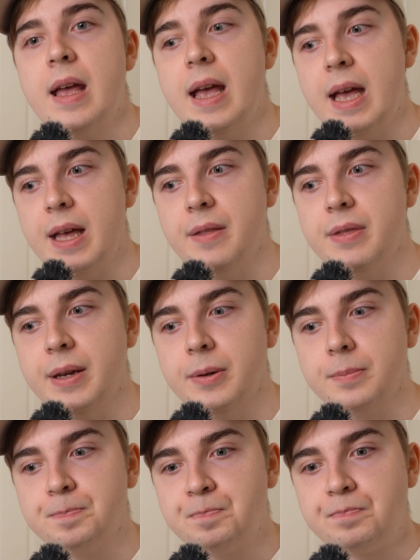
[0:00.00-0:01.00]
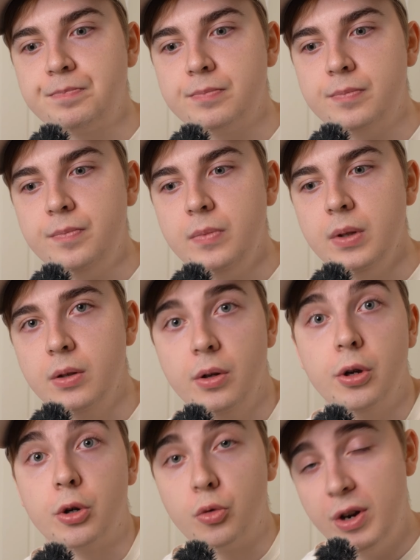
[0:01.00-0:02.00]
and then
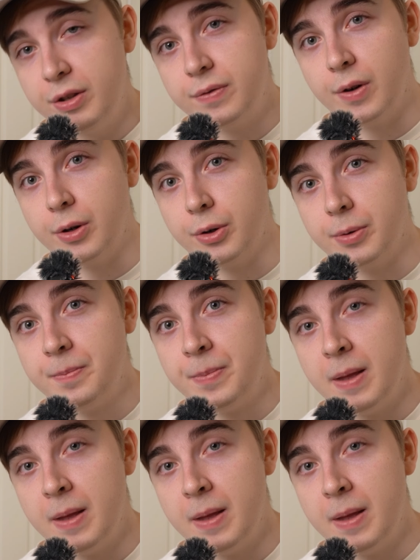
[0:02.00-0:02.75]
a great photo.